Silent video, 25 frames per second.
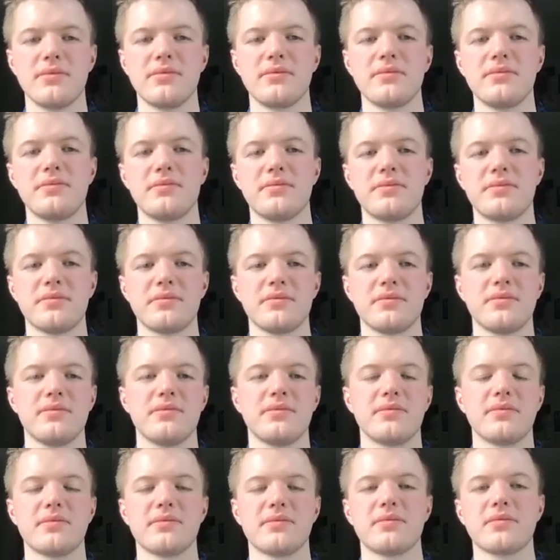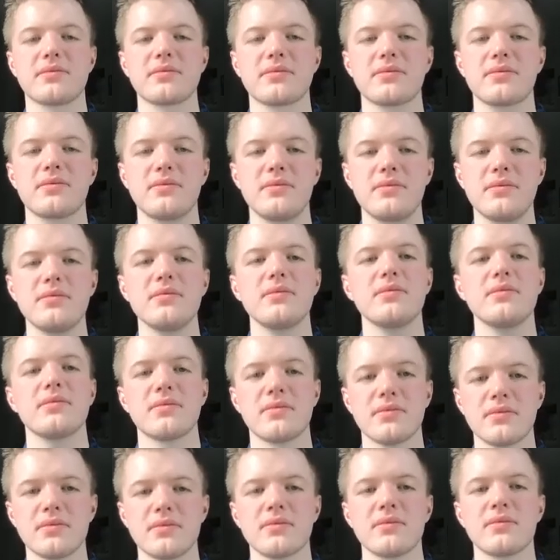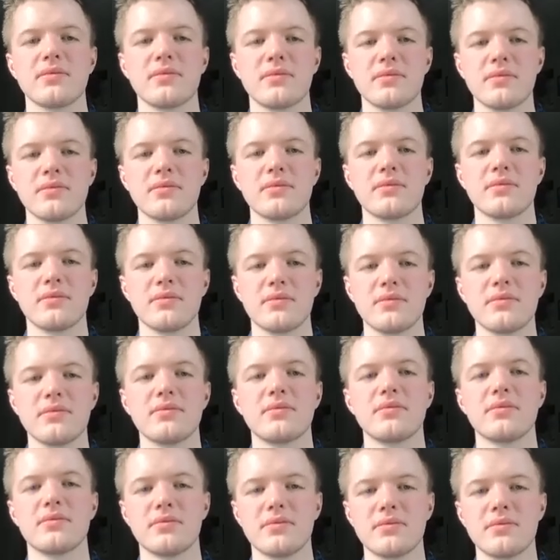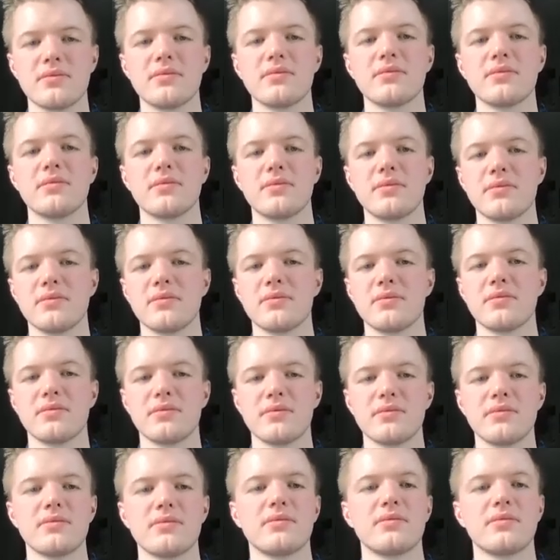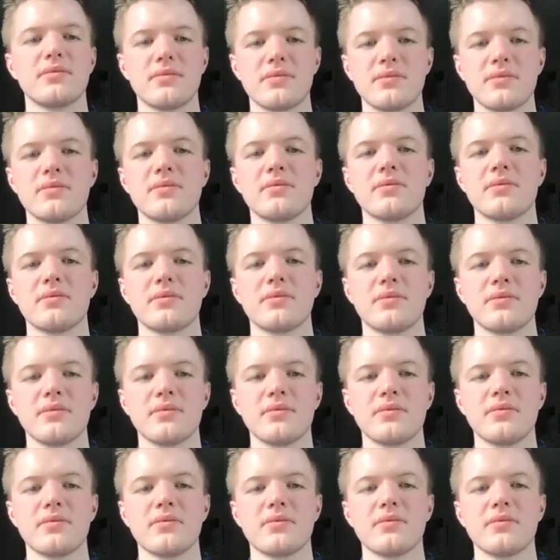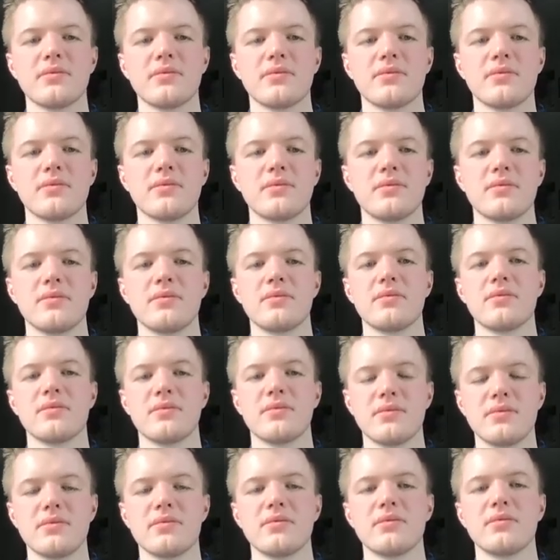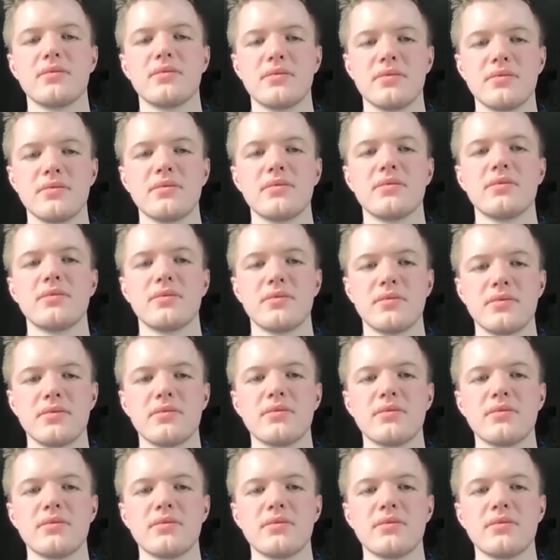[no speech]